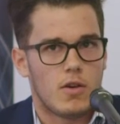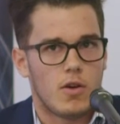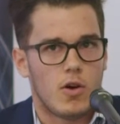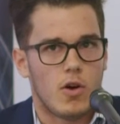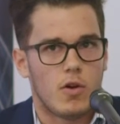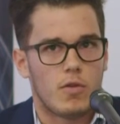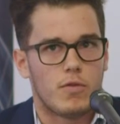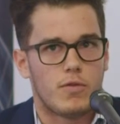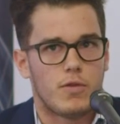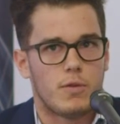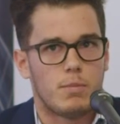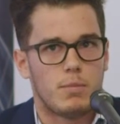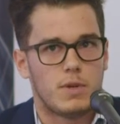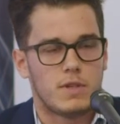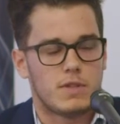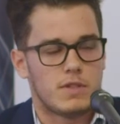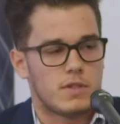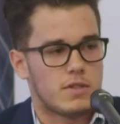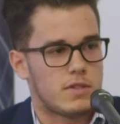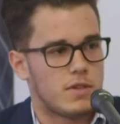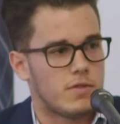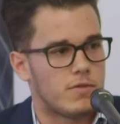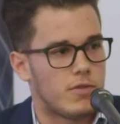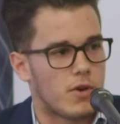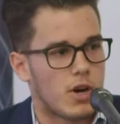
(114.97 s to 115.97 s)
of the
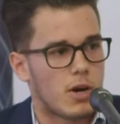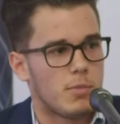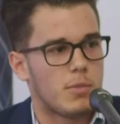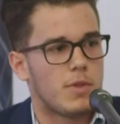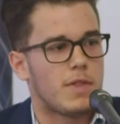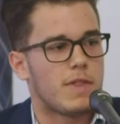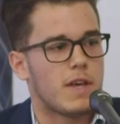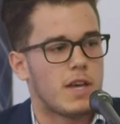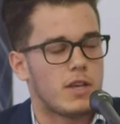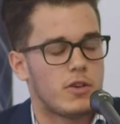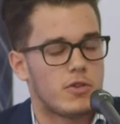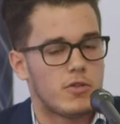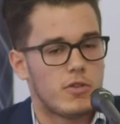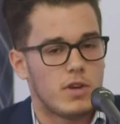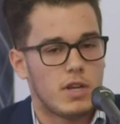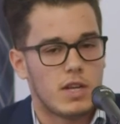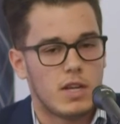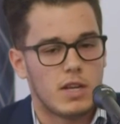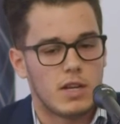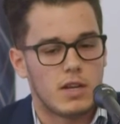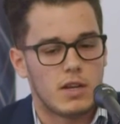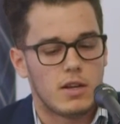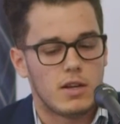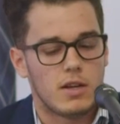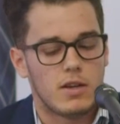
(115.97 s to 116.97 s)
business environment that you're
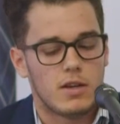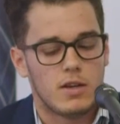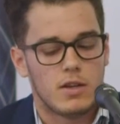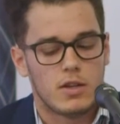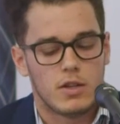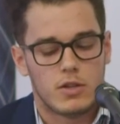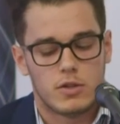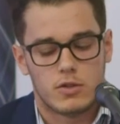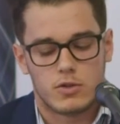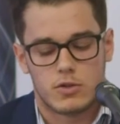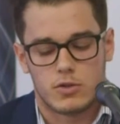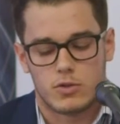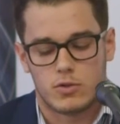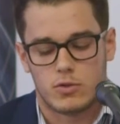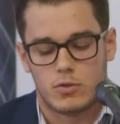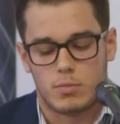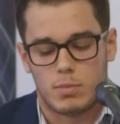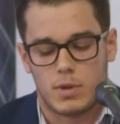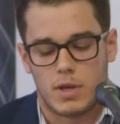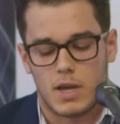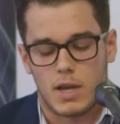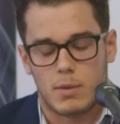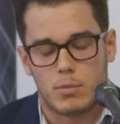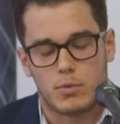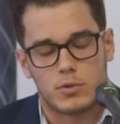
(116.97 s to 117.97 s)
in to
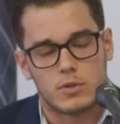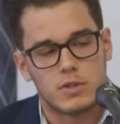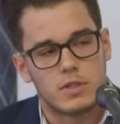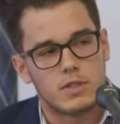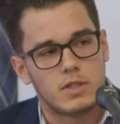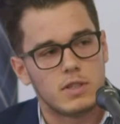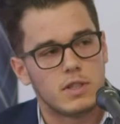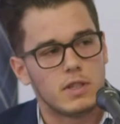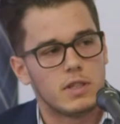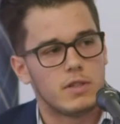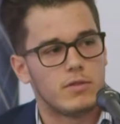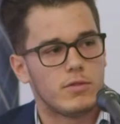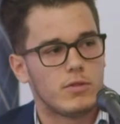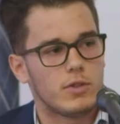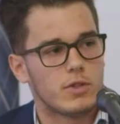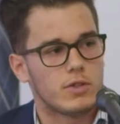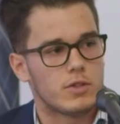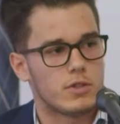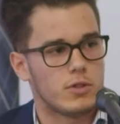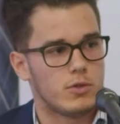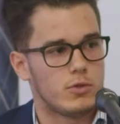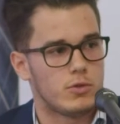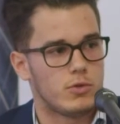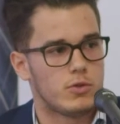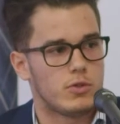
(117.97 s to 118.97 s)
be able to deliver a
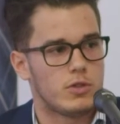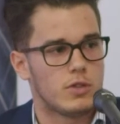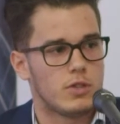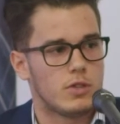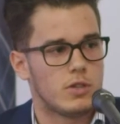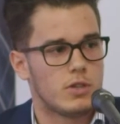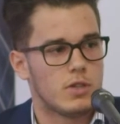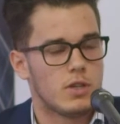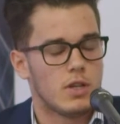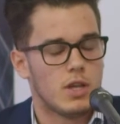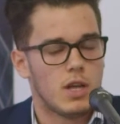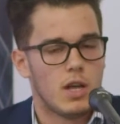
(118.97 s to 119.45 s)
solution.